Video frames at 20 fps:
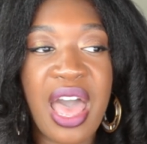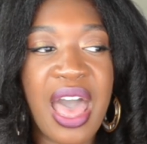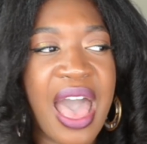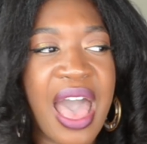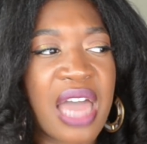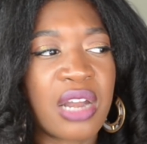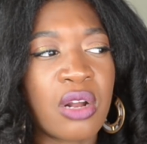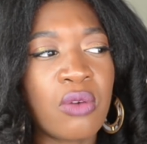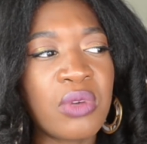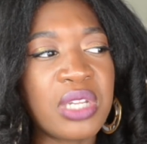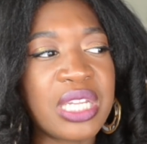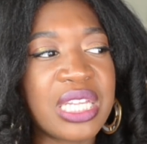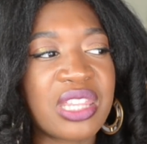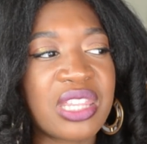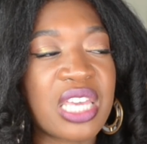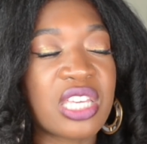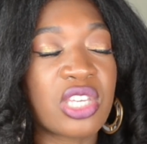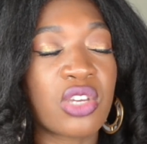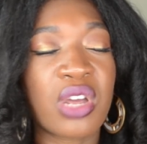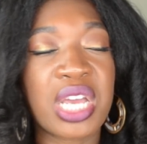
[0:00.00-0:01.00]
I don't really
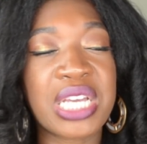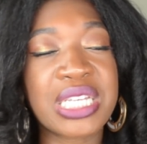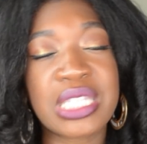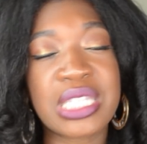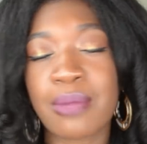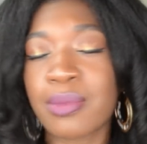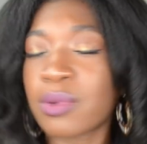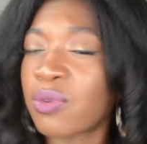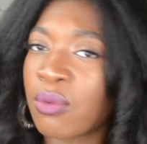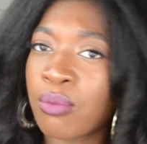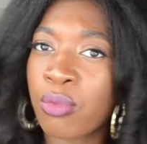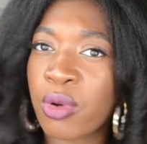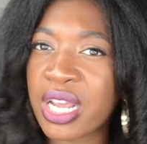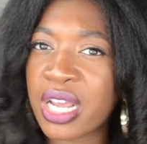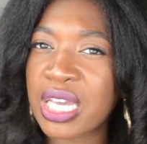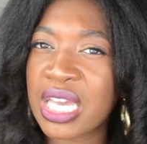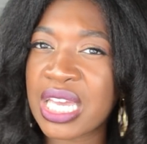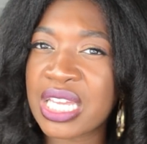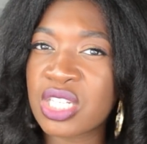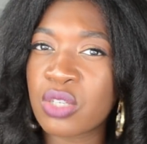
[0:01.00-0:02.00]
think you're exempt from
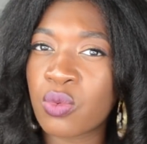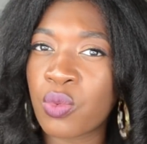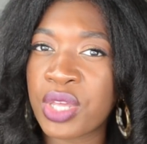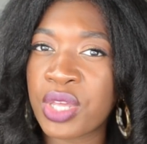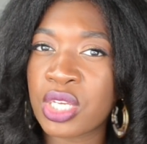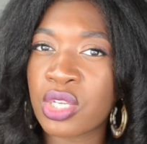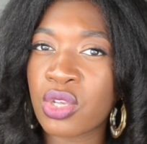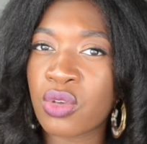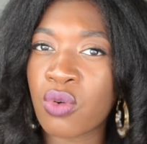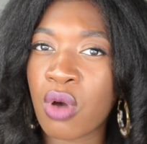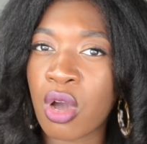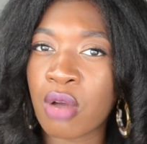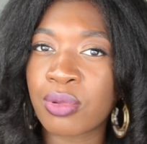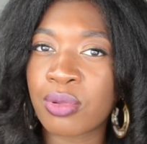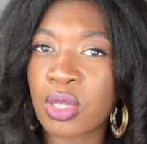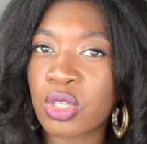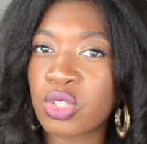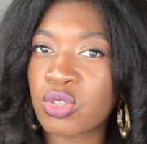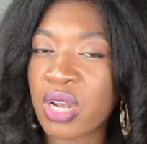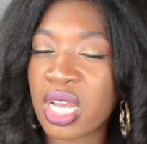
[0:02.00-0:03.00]
breakage when you are
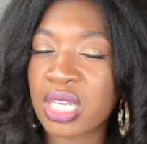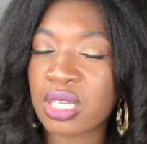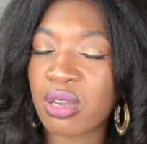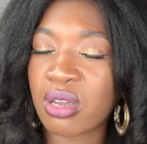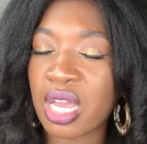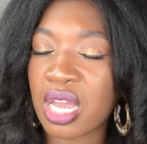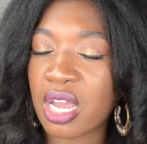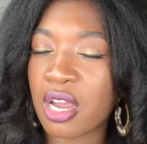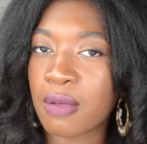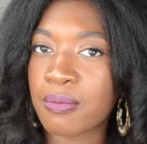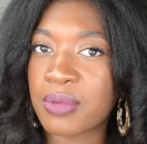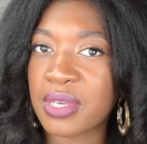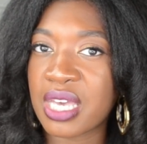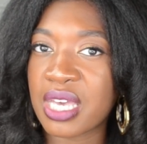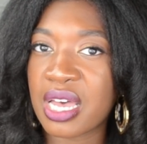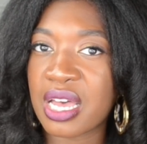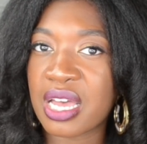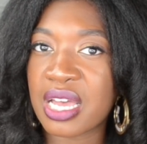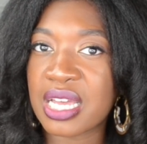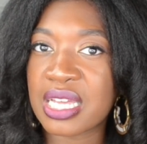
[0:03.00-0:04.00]
blow drying your hair
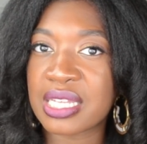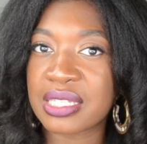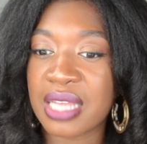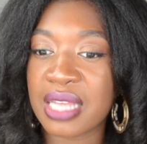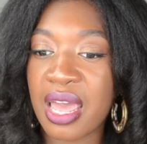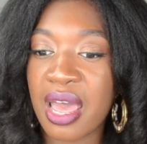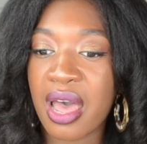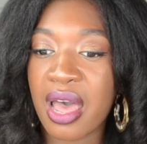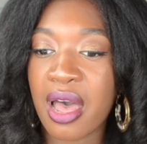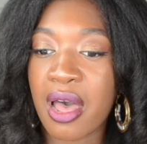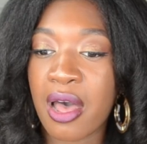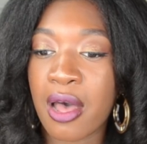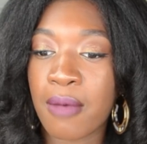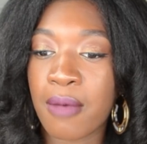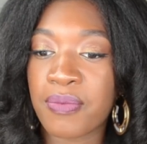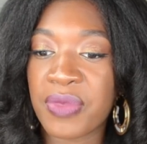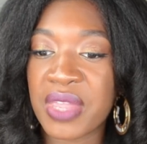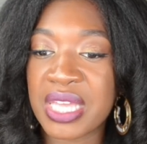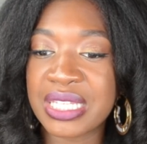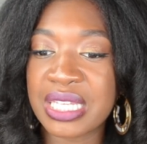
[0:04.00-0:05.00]
because
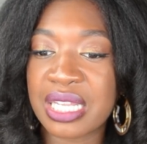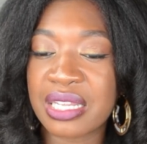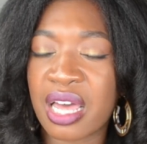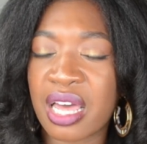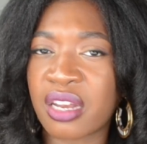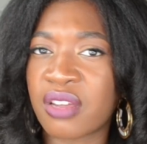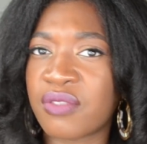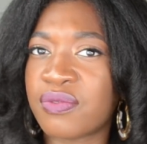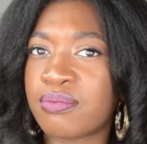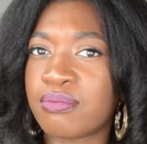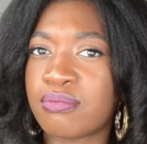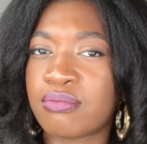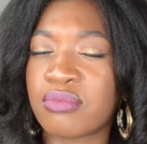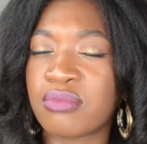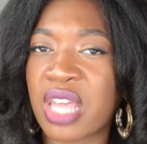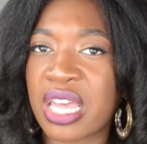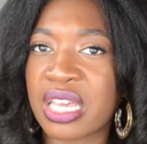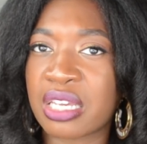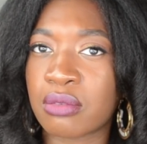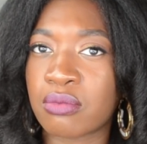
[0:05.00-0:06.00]
um, it's a lot of
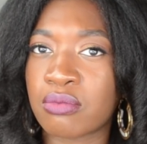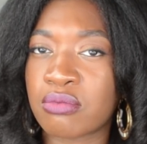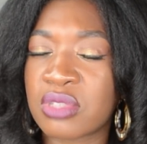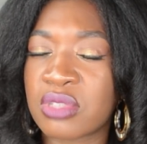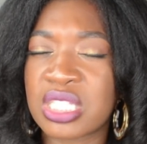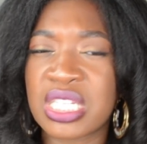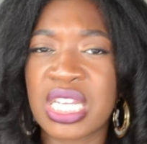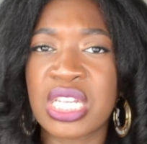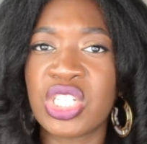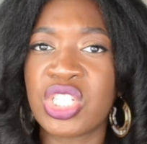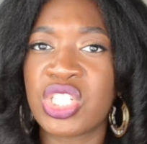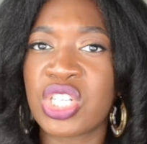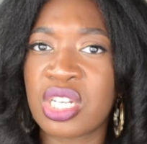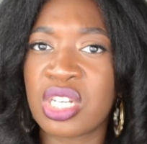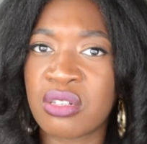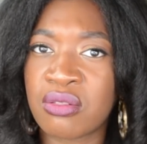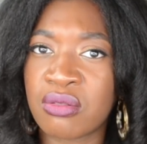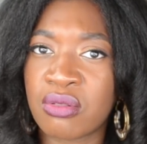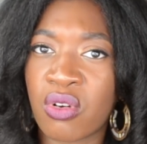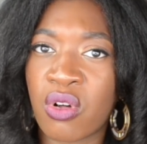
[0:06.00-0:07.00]
like
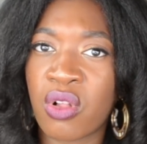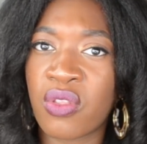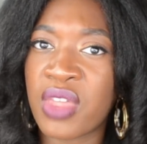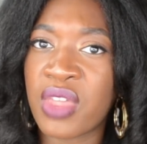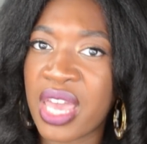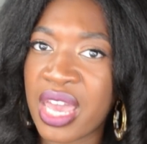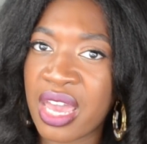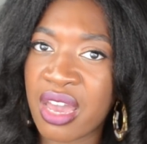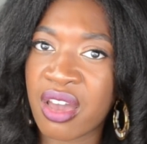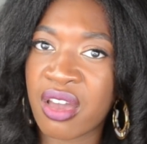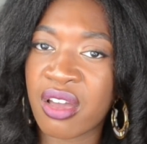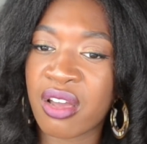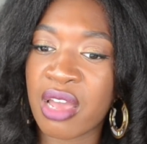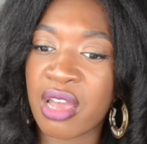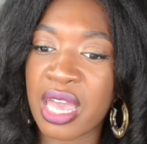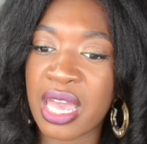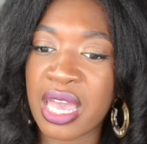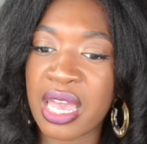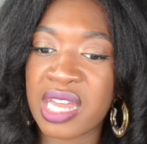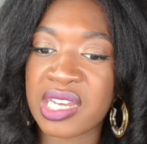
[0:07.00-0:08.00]
tension on the hair
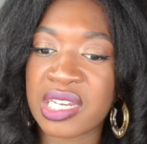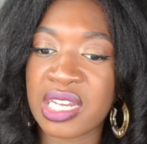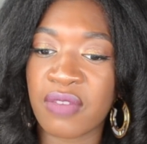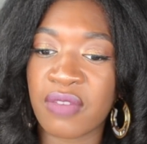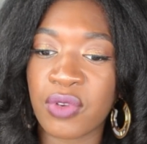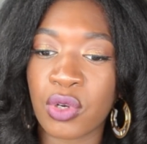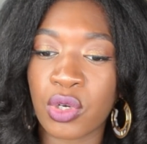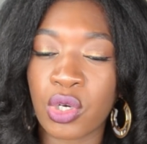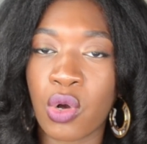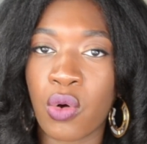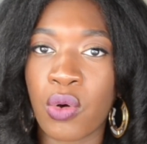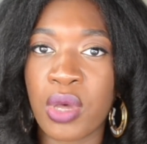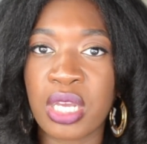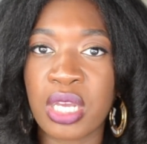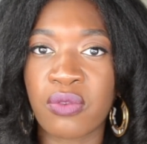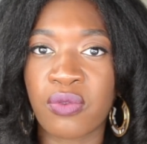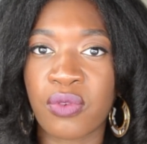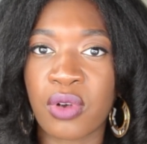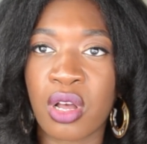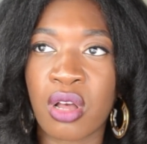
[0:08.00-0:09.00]
and if you're going
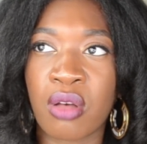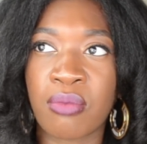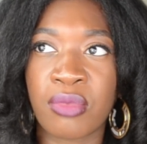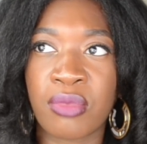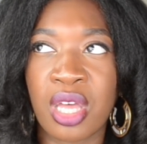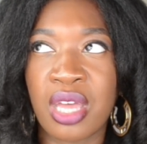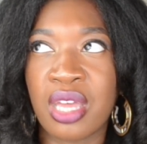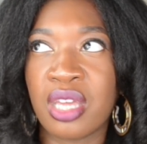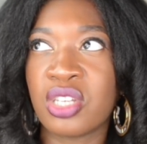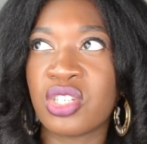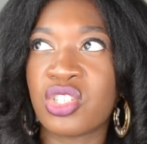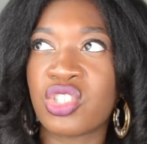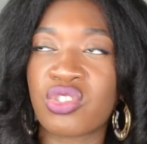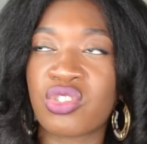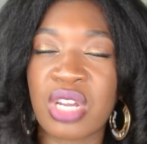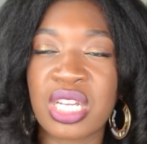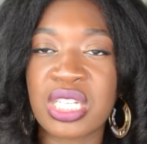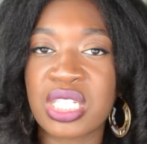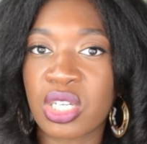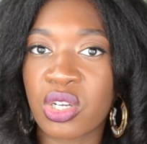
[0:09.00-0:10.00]
from
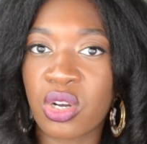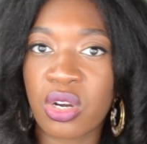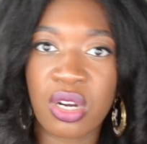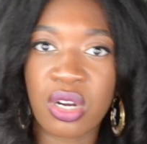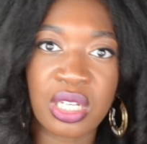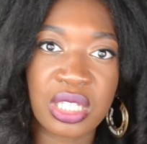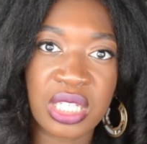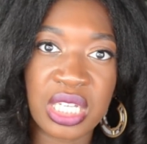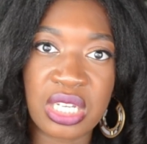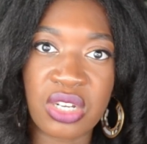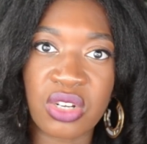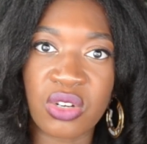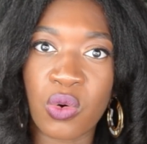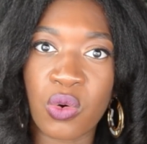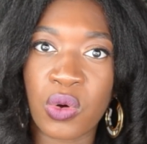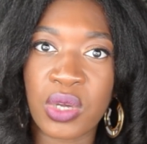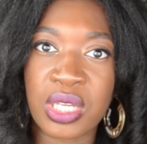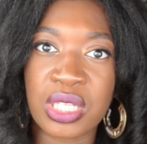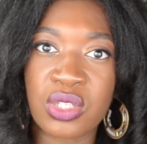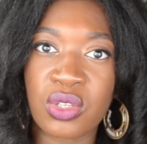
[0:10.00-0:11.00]
straight to curly, you're
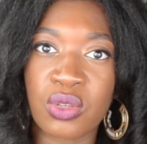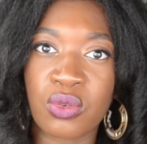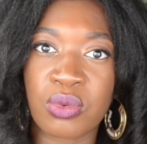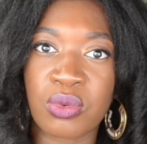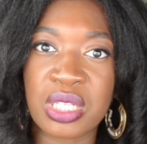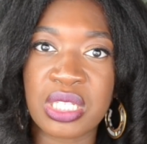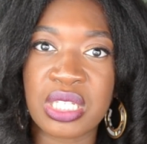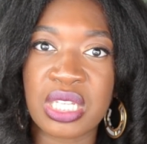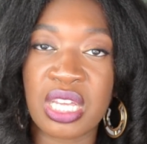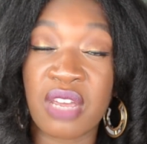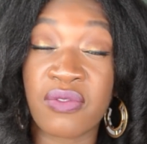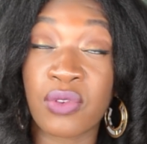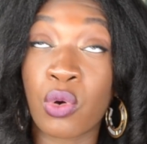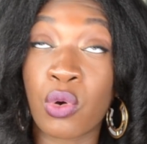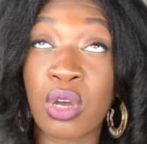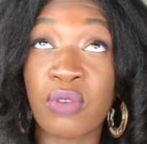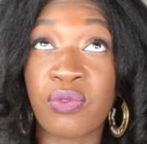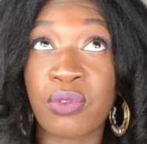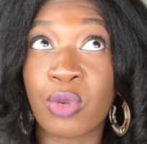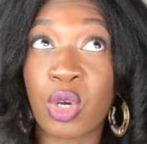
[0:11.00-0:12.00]
going to receive, if you're
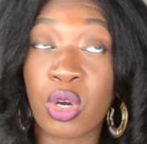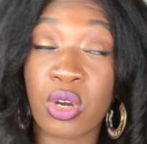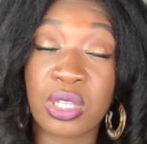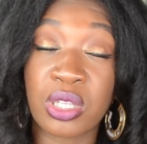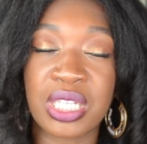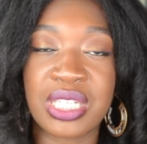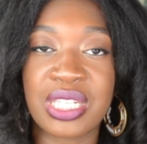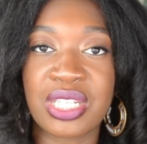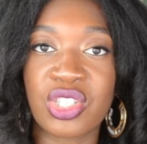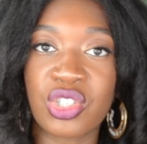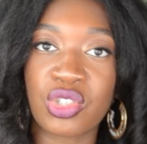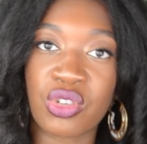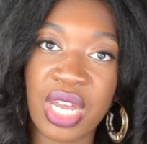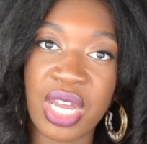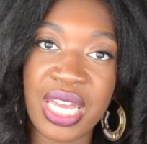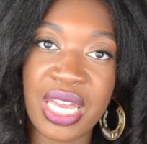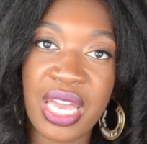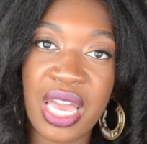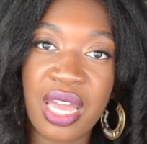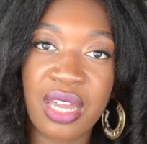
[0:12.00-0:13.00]
going from curly to
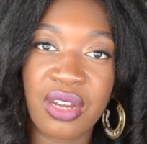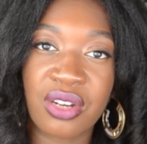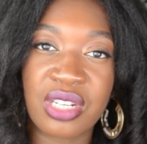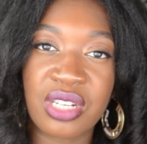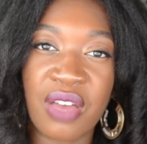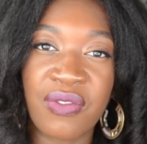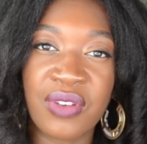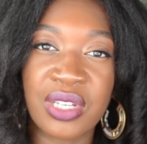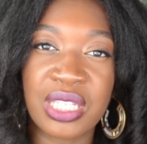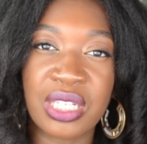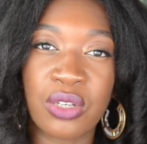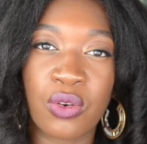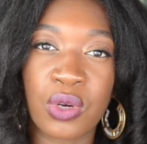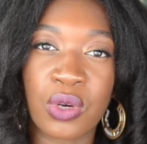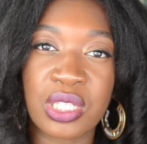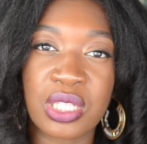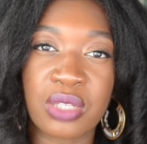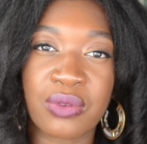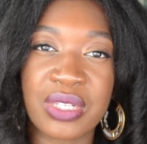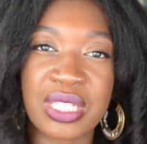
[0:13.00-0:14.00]
straight, you're definitely
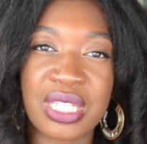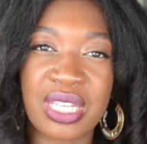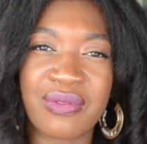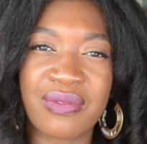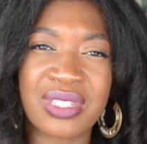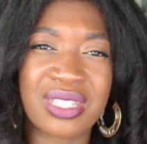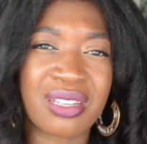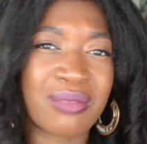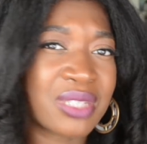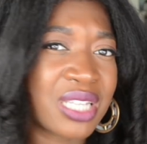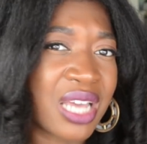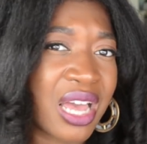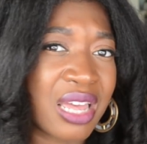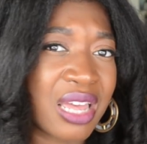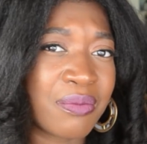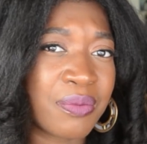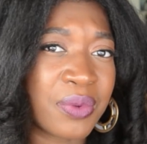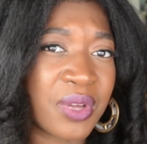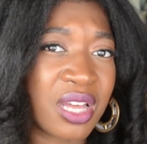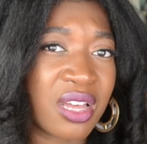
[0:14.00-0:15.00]
going to receive some
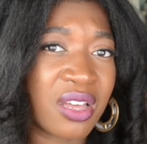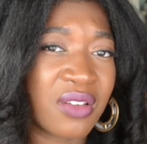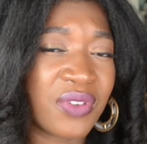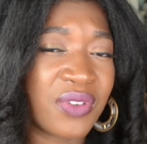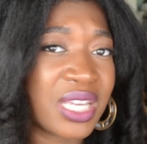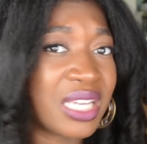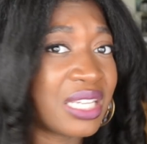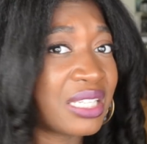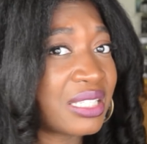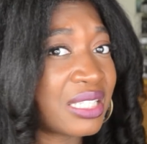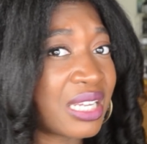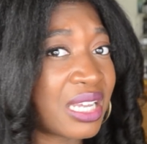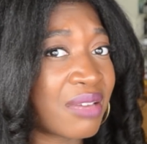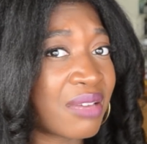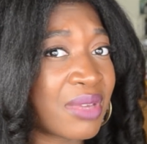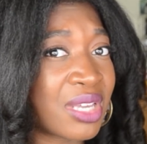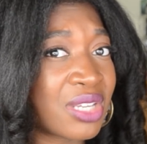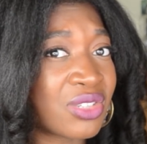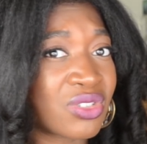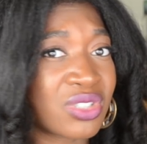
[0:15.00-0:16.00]
type of heat
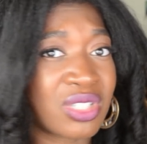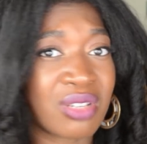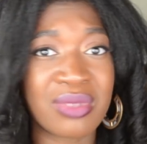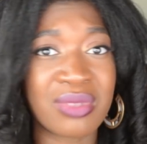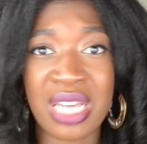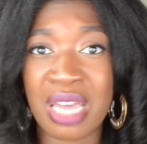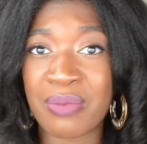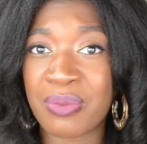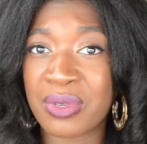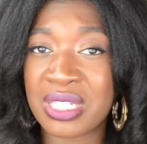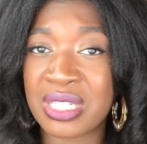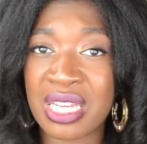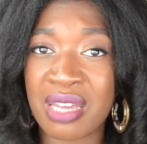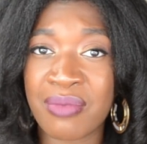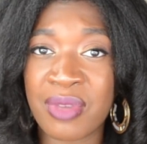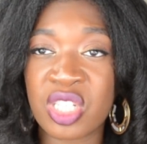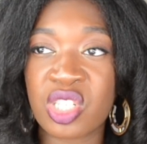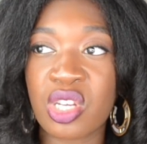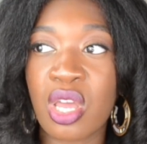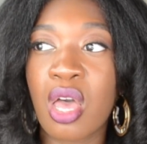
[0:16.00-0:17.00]
damage or some type of
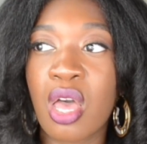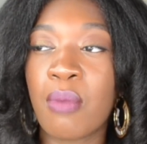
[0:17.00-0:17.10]
damage,